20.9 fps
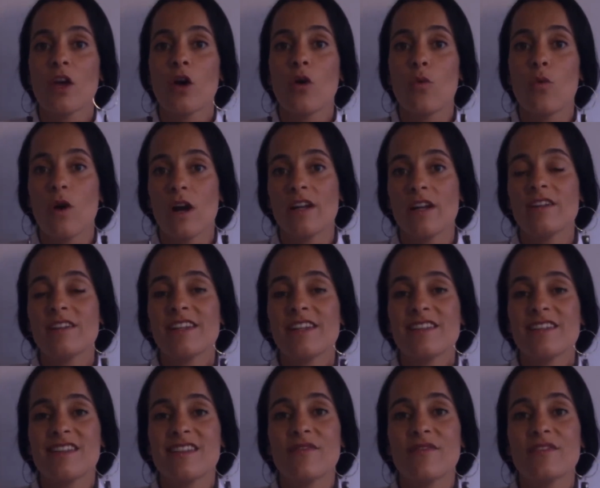One
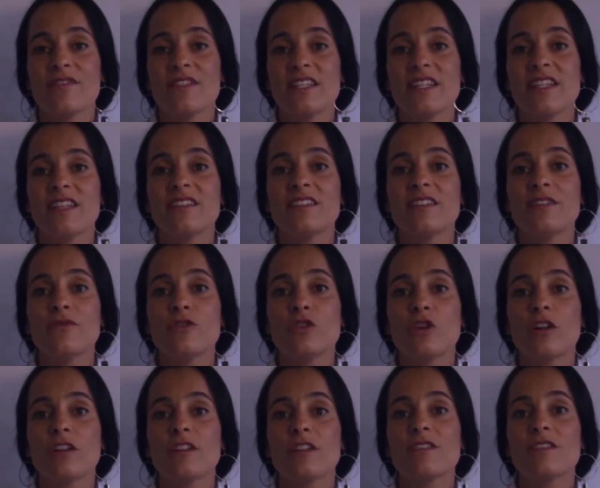is the Investigative
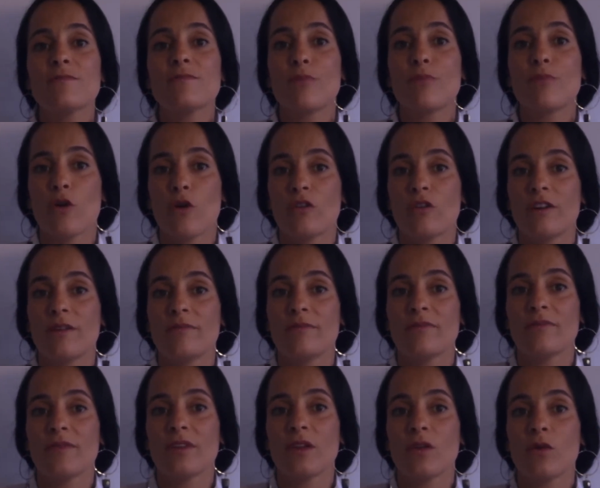Journalism Program,
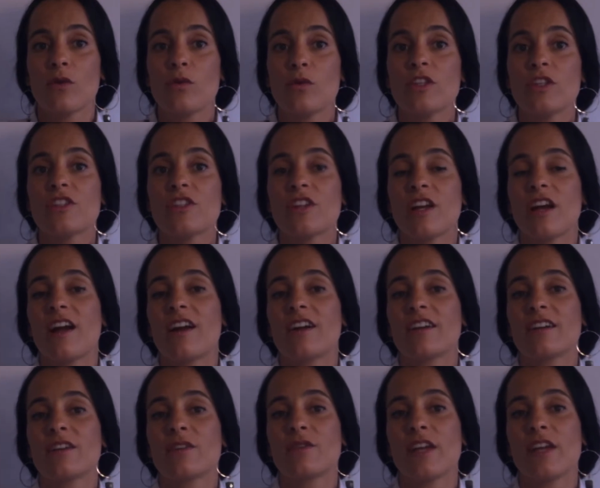which
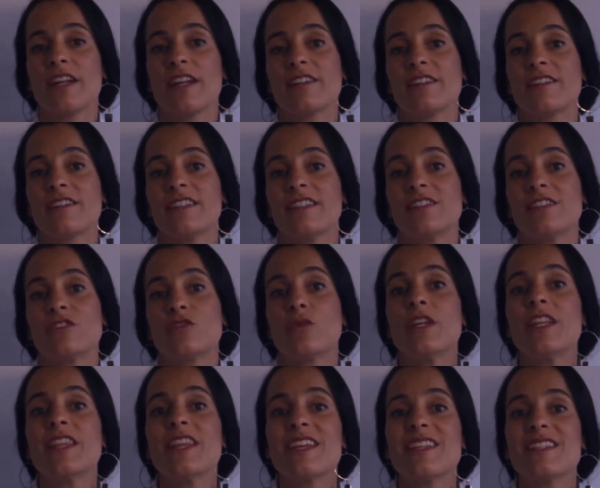are created in
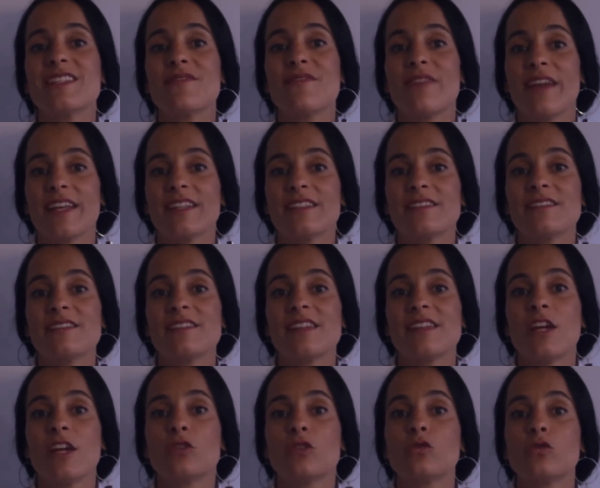3 days events
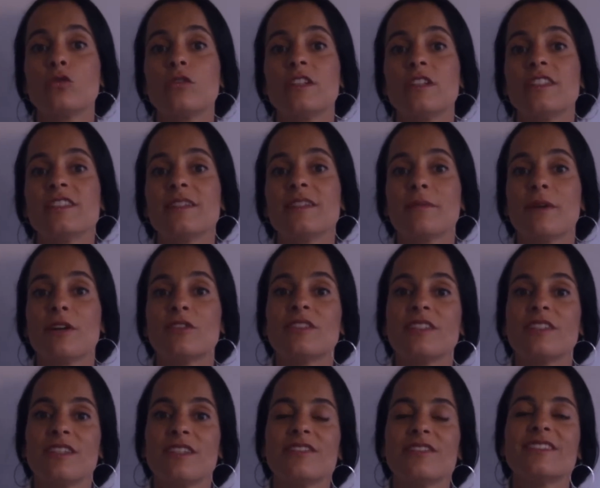to learn about a
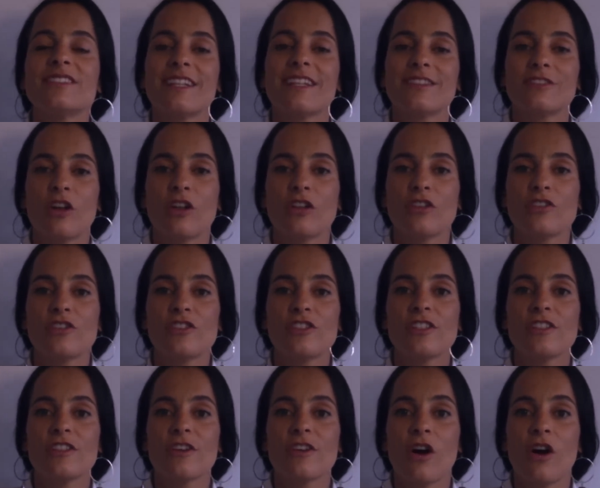given
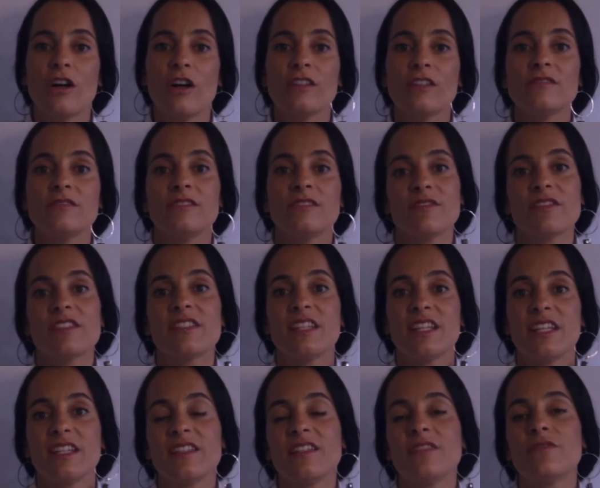technology on
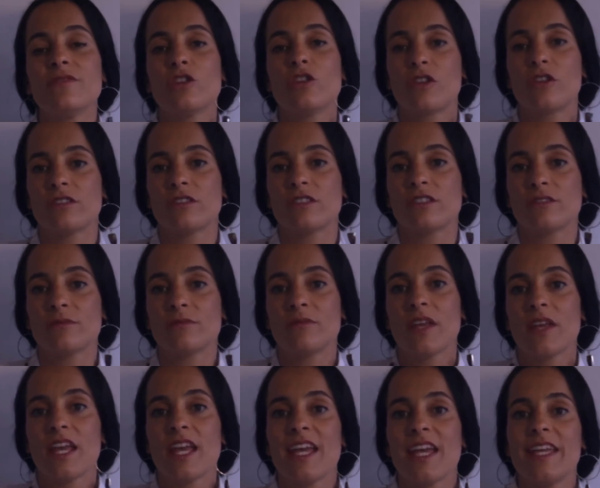investigative journalism.
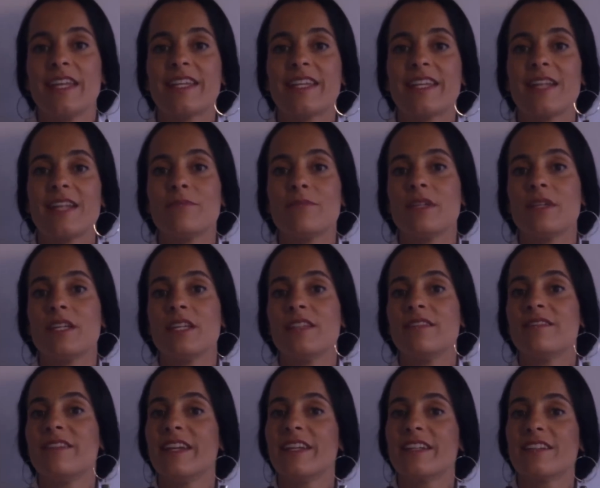It can
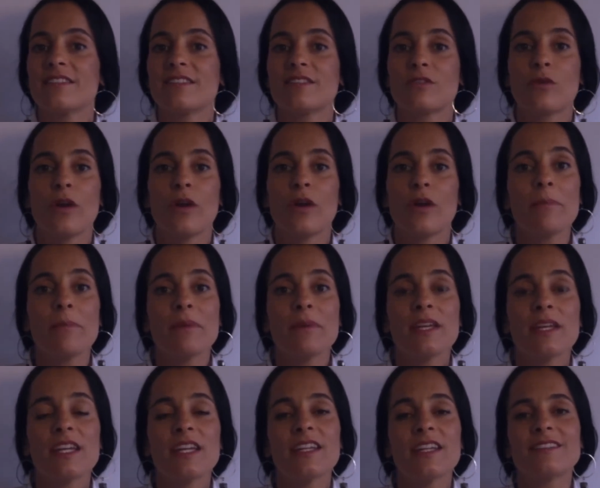be data
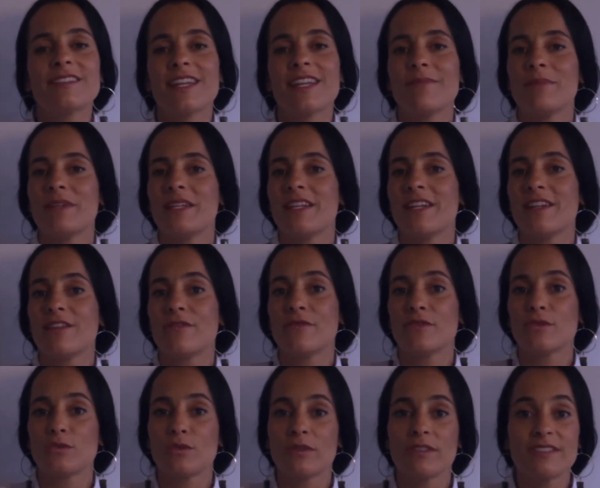scraping, it can be data
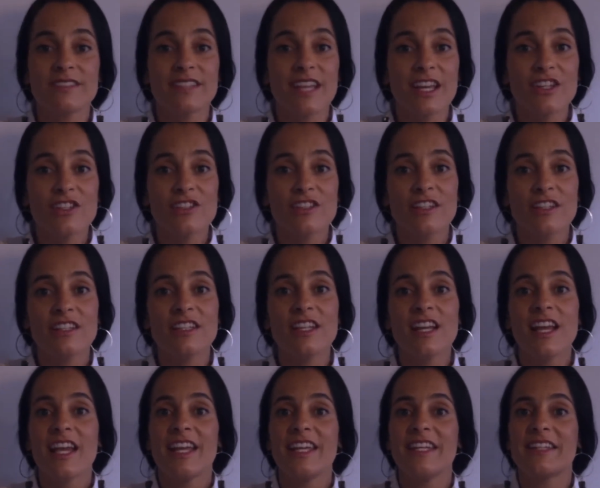visualization,
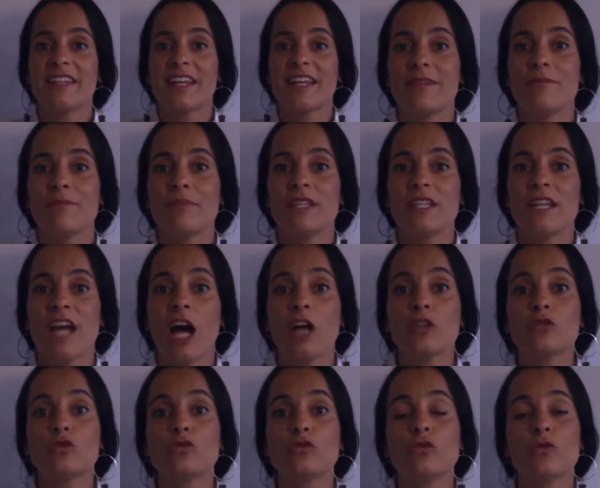it be how
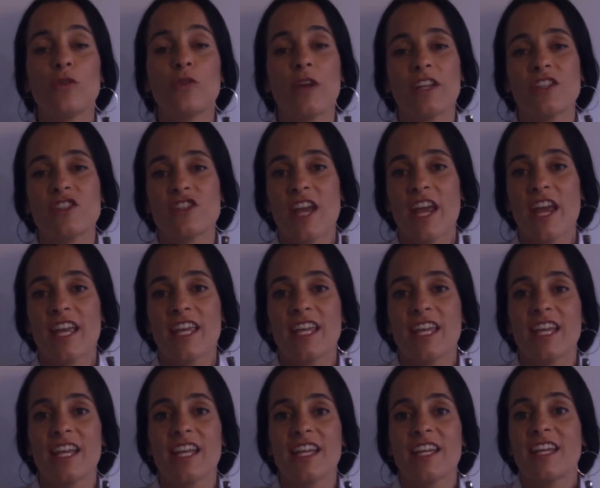to do
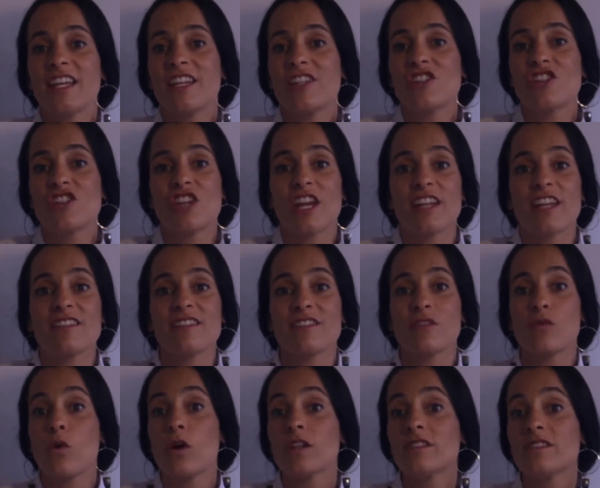fact-checking in chains
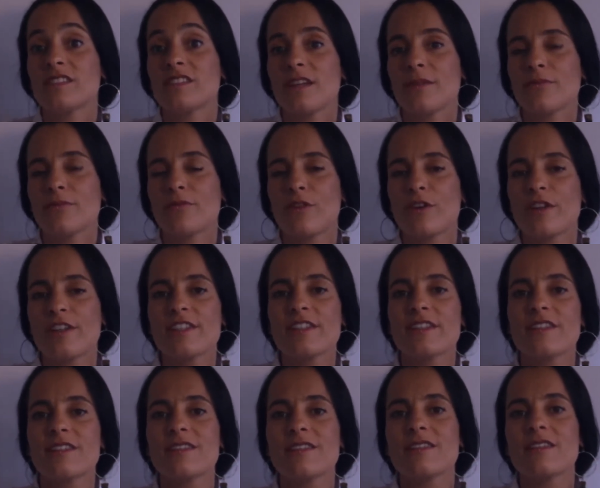in WhatsApp, for
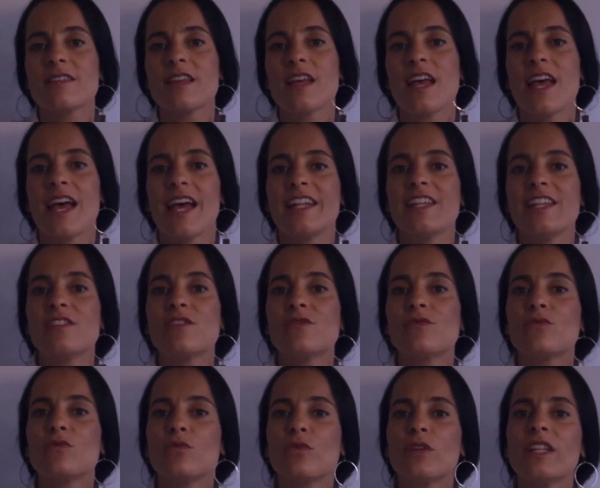instance, and
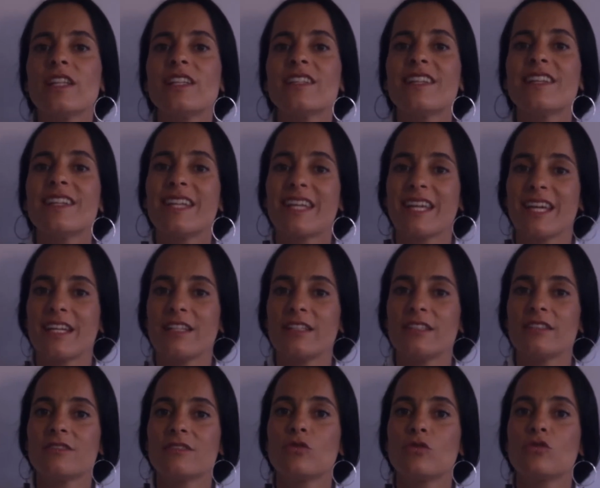is really
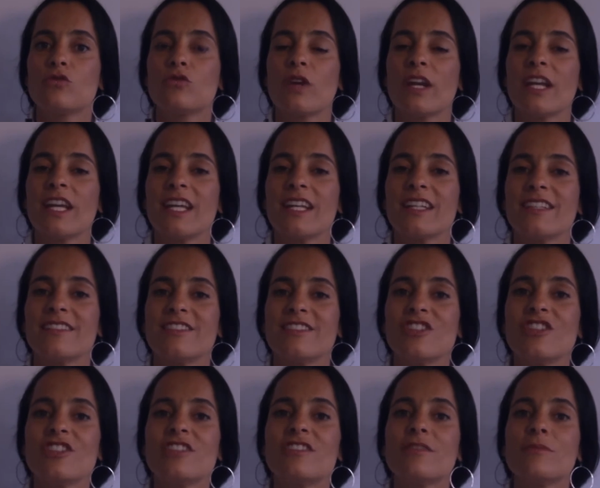dedicated to training
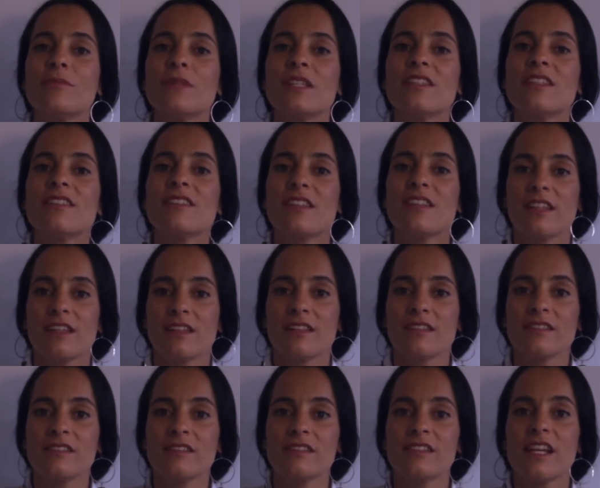digital media
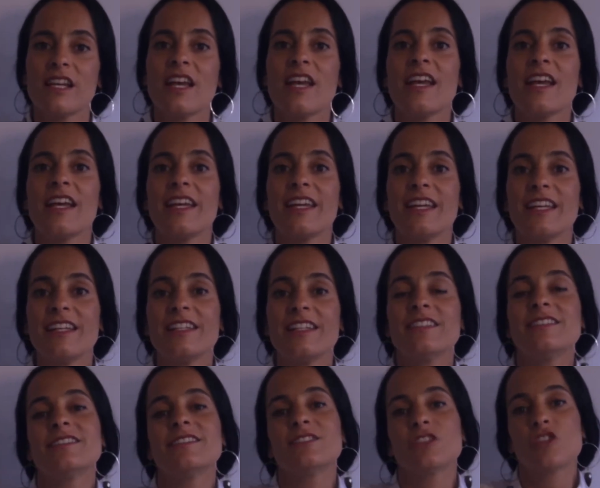skills
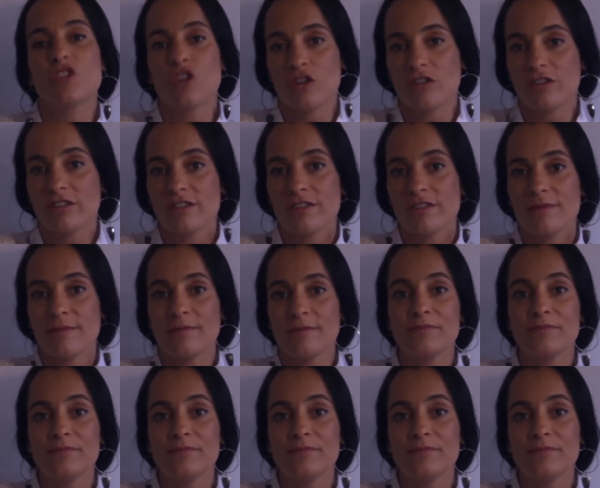in journalism.